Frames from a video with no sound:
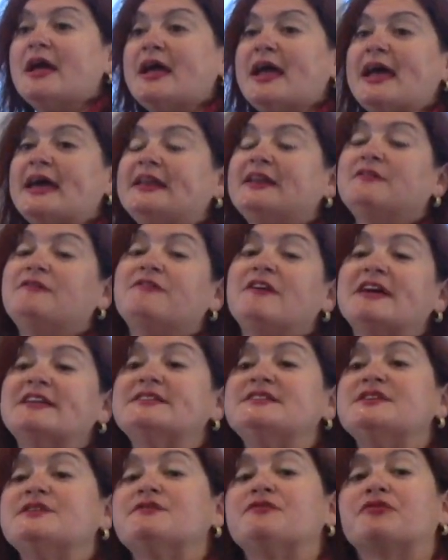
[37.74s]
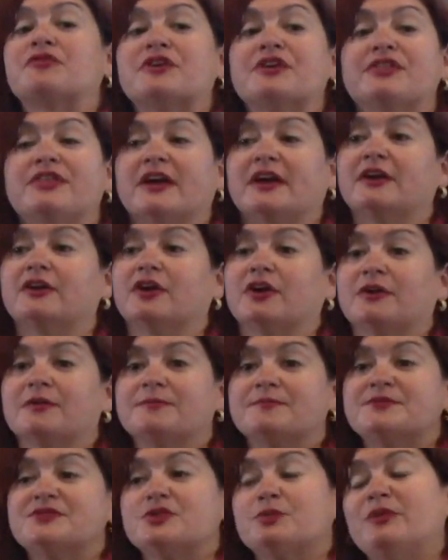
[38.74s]
And inventive free thinker.
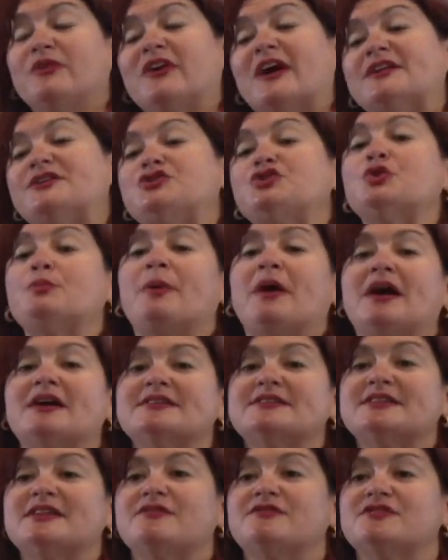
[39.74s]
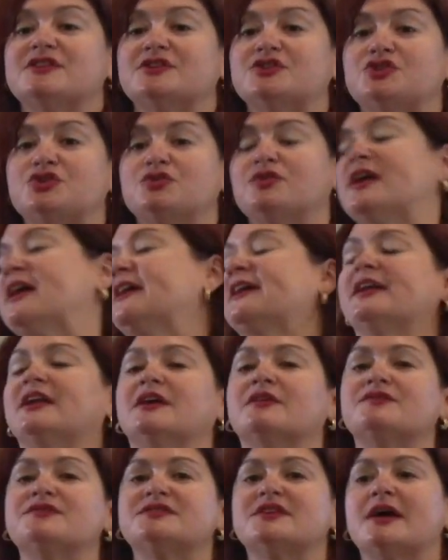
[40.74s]
So we've got 2 positives and 2
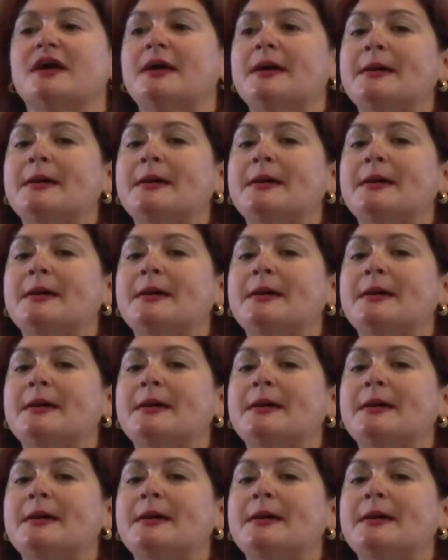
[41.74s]
negatives.